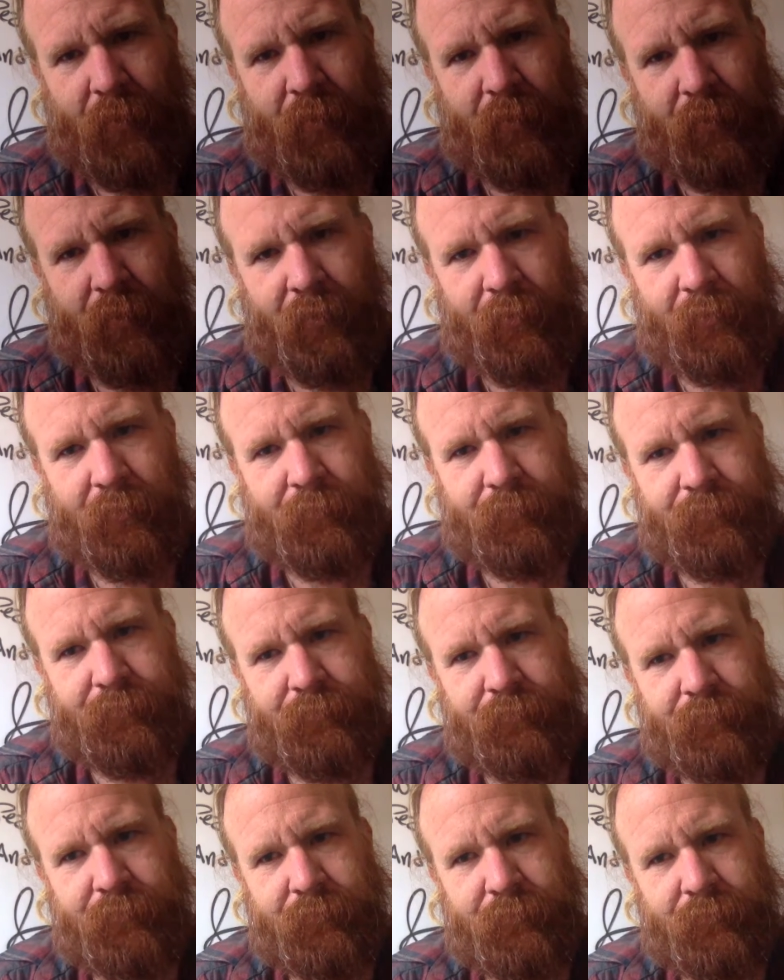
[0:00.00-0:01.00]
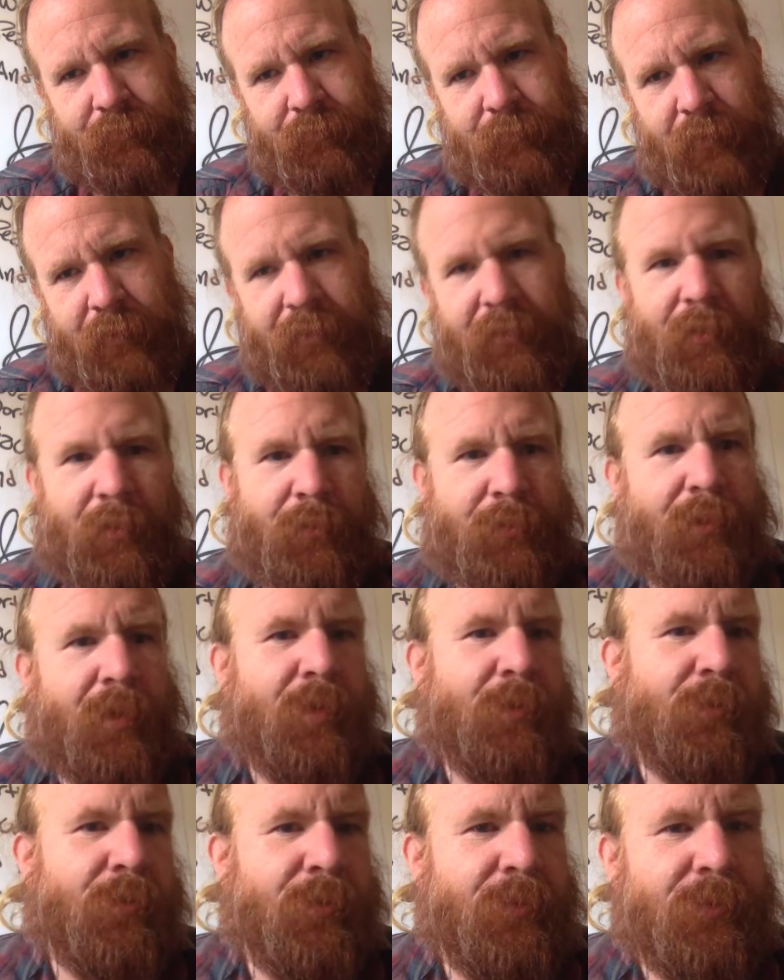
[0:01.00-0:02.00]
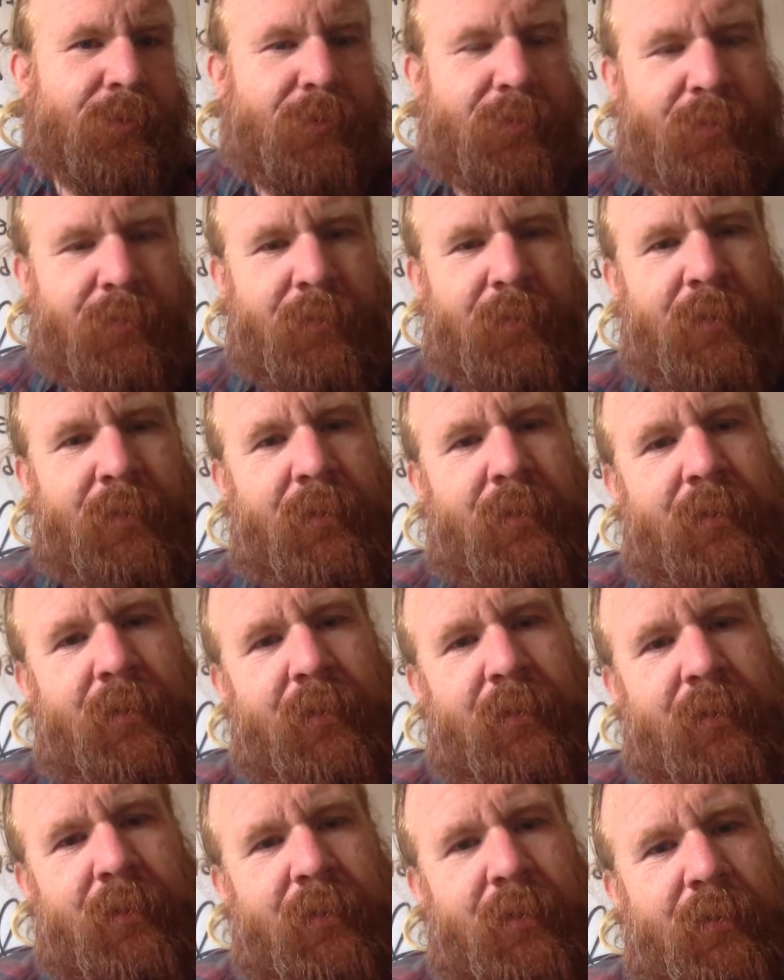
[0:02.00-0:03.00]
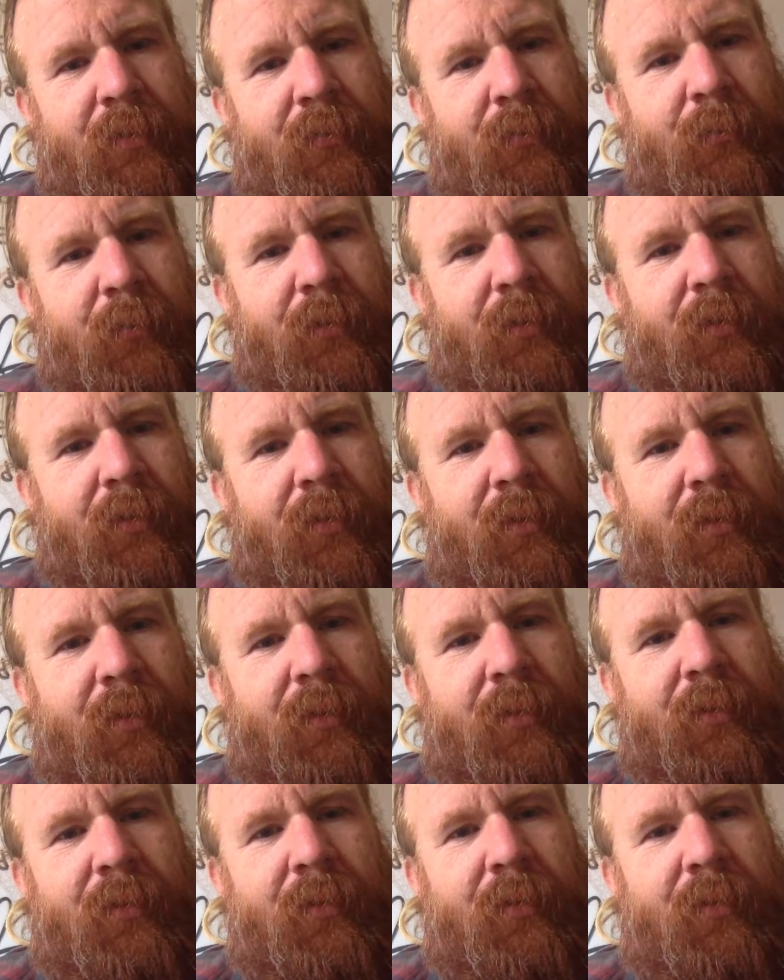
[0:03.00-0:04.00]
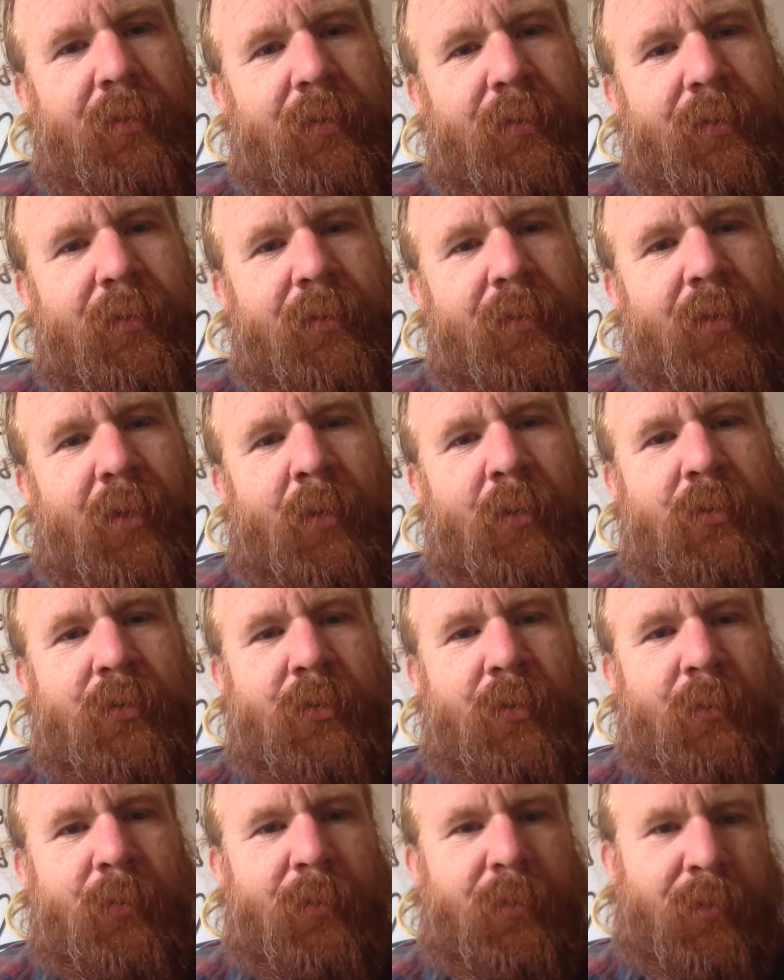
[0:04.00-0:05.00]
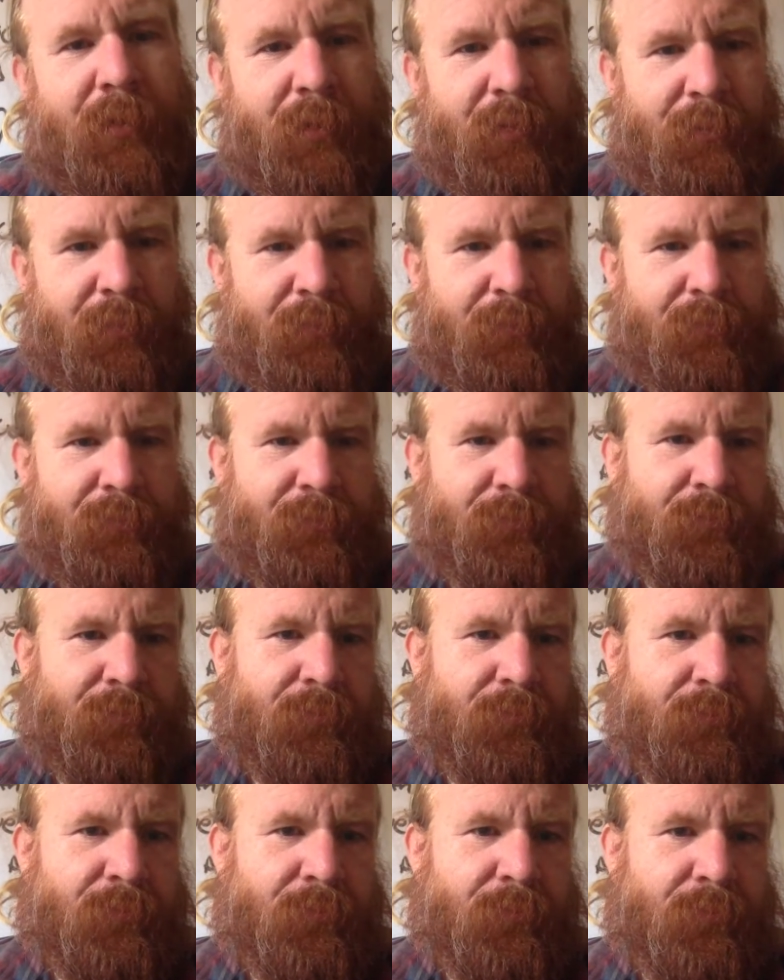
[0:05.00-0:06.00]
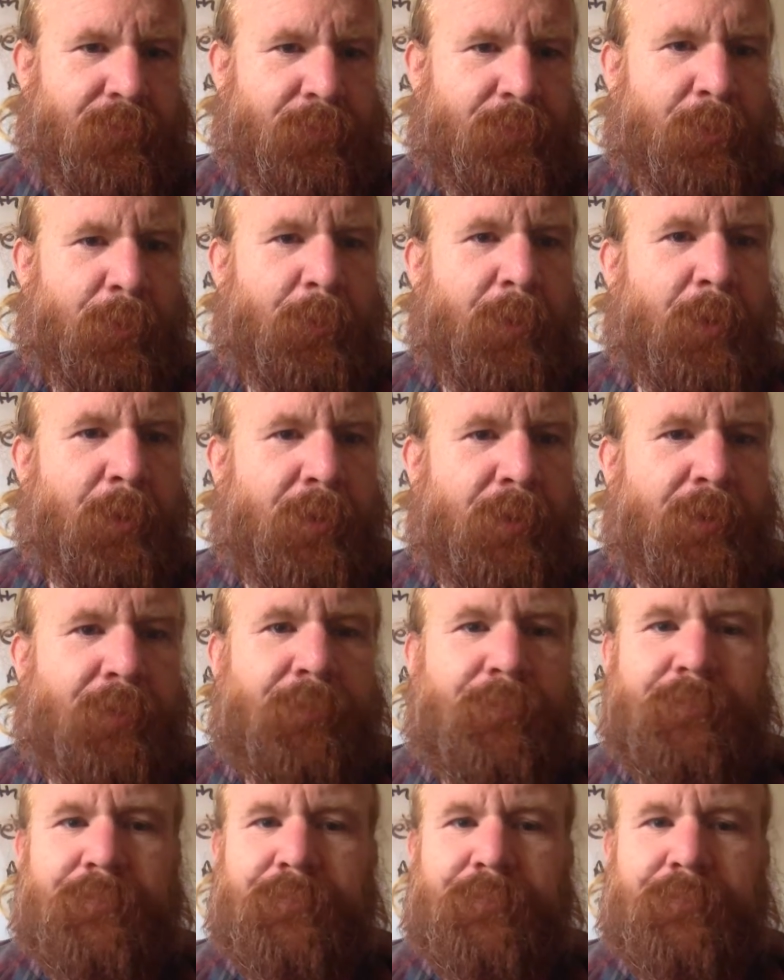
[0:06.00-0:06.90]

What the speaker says: um, and Neo Tantra is what I think Osho really promoted,